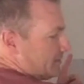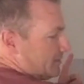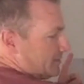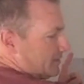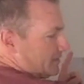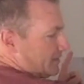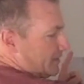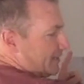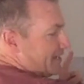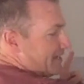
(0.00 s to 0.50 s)

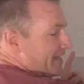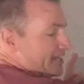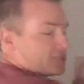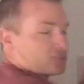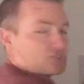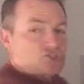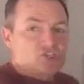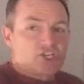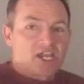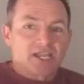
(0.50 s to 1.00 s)
The
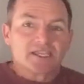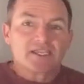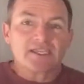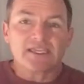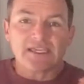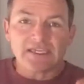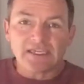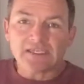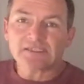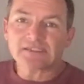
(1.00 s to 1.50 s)
next check
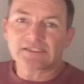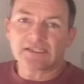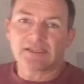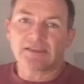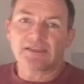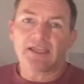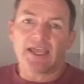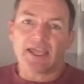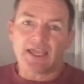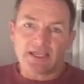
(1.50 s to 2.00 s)
is in
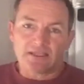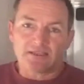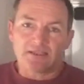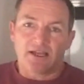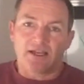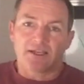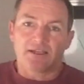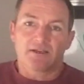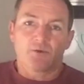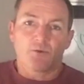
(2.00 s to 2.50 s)
the A
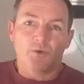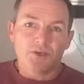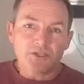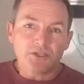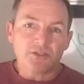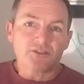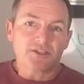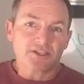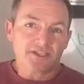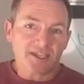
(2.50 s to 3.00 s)
line. When
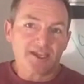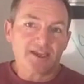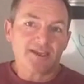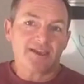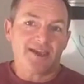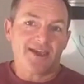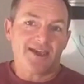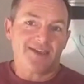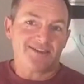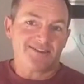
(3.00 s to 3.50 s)
you look
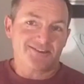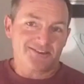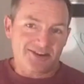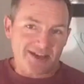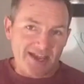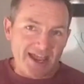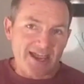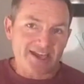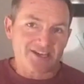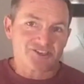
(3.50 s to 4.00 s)
at your
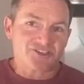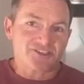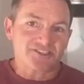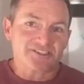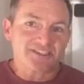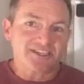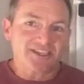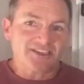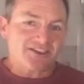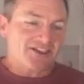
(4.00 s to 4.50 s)

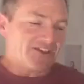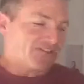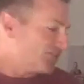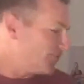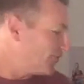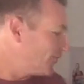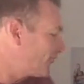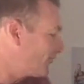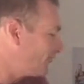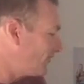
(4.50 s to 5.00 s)
actions, if
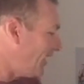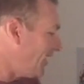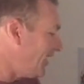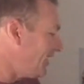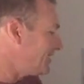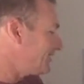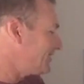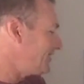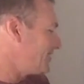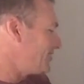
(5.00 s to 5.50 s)
you
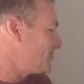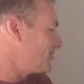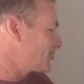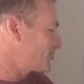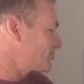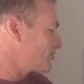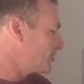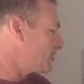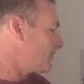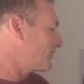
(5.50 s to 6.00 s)
find that you're
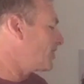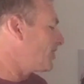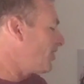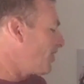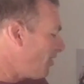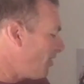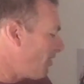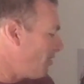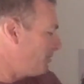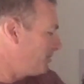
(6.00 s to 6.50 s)
sort of
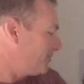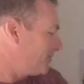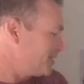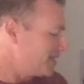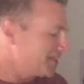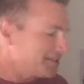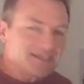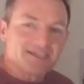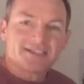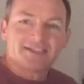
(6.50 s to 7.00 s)

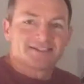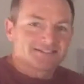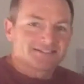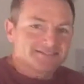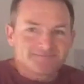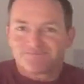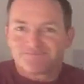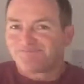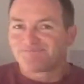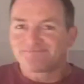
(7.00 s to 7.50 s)
calmly
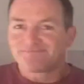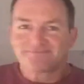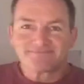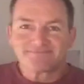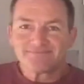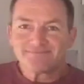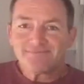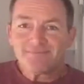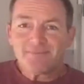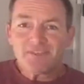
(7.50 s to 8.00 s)

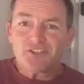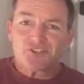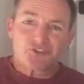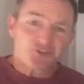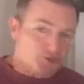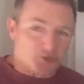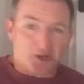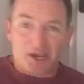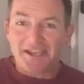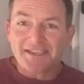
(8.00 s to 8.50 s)

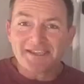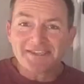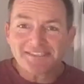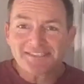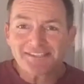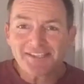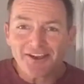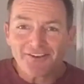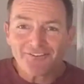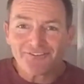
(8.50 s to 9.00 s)
trying
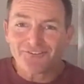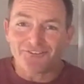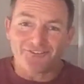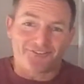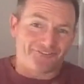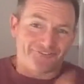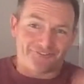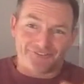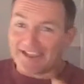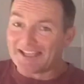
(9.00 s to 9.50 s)
stuff,
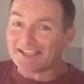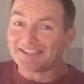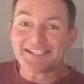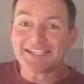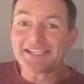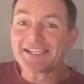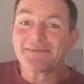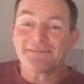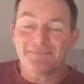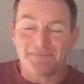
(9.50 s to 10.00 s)

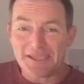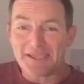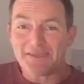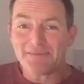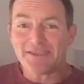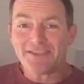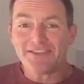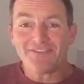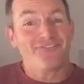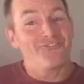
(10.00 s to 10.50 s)
failing,
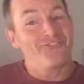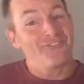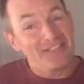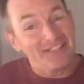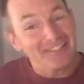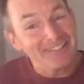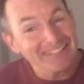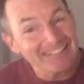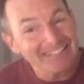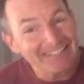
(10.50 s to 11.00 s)
maybe
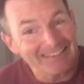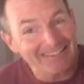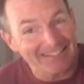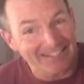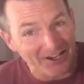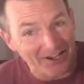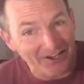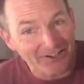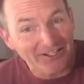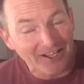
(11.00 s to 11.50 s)
feeling the
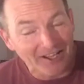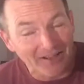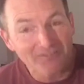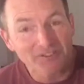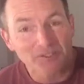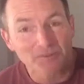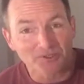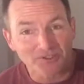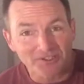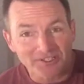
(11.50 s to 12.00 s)

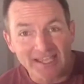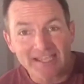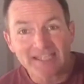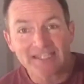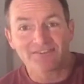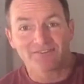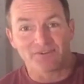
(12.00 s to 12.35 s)
uncomfortable negative